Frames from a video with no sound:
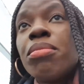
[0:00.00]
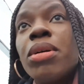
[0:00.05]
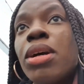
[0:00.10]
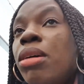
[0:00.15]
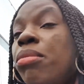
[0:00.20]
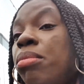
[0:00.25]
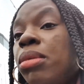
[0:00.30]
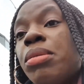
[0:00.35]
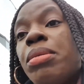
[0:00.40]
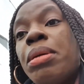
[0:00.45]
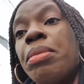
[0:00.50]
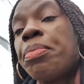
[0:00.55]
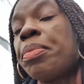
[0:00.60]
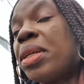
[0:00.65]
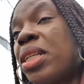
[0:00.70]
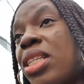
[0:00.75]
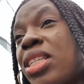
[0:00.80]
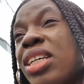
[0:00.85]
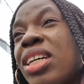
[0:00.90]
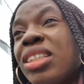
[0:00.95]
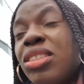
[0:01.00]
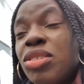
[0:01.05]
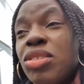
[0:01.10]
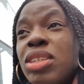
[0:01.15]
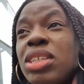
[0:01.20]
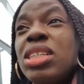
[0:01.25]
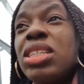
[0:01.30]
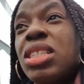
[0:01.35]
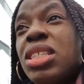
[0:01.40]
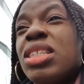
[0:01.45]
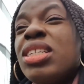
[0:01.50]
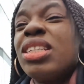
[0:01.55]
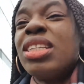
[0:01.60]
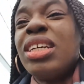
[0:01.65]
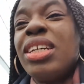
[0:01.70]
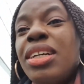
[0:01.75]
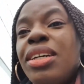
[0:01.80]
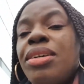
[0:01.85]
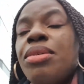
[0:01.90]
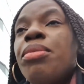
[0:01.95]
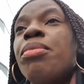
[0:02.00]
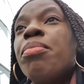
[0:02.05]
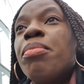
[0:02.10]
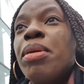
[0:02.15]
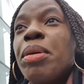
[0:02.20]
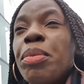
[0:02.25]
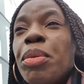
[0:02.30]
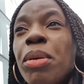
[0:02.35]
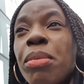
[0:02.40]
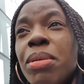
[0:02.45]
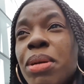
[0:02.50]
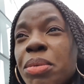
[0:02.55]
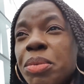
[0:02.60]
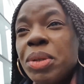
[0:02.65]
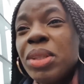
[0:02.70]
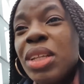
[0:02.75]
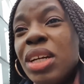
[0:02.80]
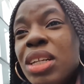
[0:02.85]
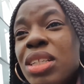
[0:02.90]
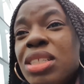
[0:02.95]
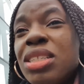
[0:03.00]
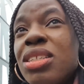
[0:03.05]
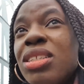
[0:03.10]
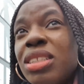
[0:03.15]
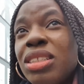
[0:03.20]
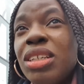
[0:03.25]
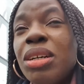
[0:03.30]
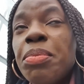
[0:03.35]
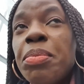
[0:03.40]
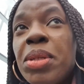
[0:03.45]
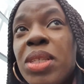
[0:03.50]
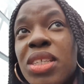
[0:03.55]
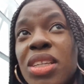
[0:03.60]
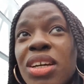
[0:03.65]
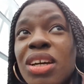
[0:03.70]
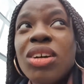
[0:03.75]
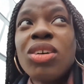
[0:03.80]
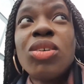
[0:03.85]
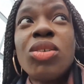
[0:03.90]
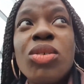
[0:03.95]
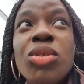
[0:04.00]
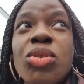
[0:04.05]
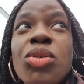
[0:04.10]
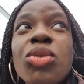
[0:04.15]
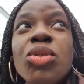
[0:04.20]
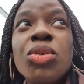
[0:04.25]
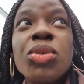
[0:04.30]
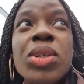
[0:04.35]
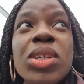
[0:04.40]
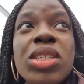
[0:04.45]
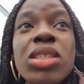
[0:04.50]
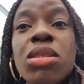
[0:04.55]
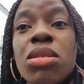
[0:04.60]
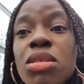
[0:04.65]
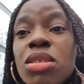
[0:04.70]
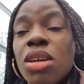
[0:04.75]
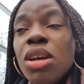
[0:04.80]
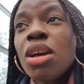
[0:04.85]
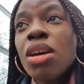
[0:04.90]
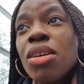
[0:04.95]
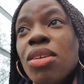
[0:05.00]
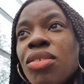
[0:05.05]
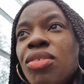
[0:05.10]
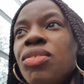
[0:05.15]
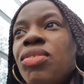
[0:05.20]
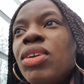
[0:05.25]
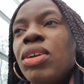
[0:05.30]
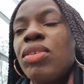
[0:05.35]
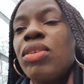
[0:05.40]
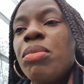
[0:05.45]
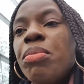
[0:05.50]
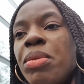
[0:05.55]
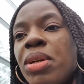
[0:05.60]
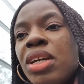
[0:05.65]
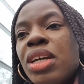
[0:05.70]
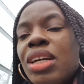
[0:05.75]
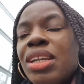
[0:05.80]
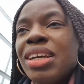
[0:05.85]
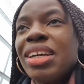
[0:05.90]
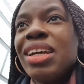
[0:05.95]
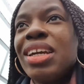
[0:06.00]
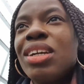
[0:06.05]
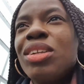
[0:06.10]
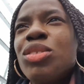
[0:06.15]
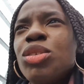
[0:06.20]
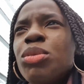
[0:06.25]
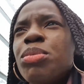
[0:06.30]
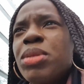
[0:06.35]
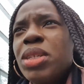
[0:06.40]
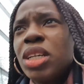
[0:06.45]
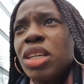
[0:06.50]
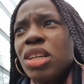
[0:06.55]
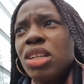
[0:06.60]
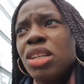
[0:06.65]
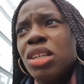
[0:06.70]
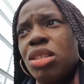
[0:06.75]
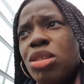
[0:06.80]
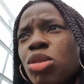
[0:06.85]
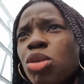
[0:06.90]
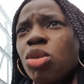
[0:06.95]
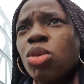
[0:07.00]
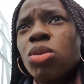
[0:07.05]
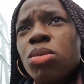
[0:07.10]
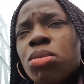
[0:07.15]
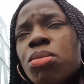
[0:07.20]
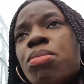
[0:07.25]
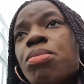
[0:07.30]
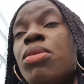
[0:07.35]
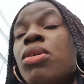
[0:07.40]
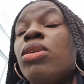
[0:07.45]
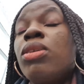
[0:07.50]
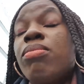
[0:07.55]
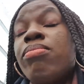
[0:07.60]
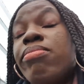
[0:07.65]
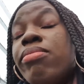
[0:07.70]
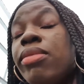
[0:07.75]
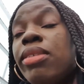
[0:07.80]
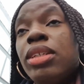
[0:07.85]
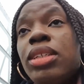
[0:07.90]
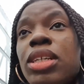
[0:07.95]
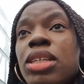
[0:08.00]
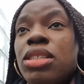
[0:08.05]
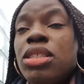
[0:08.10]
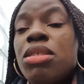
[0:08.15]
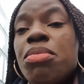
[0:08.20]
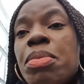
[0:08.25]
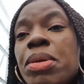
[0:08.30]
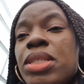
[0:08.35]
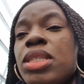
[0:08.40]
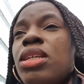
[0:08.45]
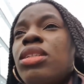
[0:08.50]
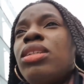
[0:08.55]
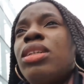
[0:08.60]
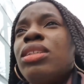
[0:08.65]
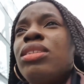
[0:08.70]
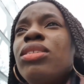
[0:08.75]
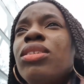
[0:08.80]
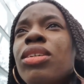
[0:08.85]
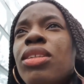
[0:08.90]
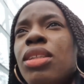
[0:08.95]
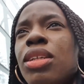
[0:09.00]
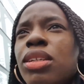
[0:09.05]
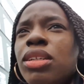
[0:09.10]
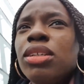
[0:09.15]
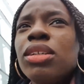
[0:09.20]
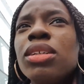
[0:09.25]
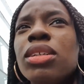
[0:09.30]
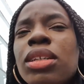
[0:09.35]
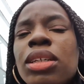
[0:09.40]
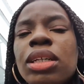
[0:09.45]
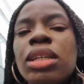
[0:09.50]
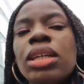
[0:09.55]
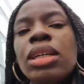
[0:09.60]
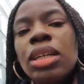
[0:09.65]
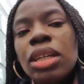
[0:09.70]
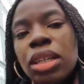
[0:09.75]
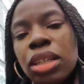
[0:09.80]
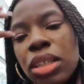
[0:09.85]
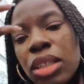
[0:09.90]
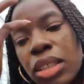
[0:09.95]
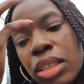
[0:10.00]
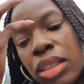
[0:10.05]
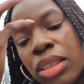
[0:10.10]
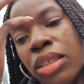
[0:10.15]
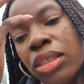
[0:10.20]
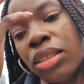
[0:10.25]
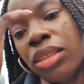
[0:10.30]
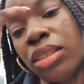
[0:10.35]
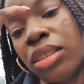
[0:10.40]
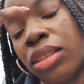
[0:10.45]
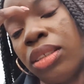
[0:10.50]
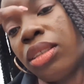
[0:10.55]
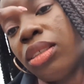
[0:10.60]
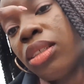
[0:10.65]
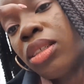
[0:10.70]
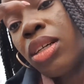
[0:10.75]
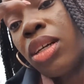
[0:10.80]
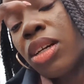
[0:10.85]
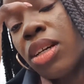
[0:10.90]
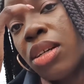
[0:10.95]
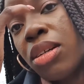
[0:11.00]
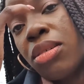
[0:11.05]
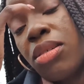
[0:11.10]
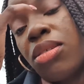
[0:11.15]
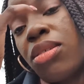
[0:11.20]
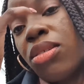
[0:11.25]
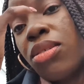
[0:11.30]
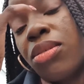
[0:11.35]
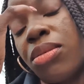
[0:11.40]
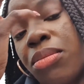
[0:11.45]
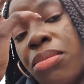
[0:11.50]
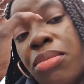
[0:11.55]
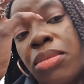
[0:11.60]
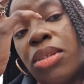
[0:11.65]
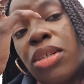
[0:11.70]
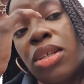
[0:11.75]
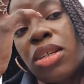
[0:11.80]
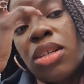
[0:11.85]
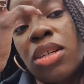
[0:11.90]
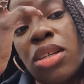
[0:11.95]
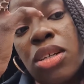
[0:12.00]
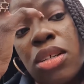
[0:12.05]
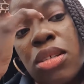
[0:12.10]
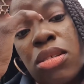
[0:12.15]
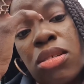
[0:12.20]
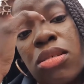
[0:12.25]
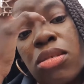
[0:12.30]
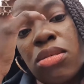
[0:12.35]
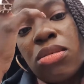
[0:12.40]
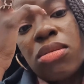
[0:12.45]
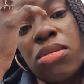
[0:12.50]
maybe pizza to eat there. My problem with that is that their pizza are always very big and I end up taking it home, but it's better than nothing. And then yeah, so let's go.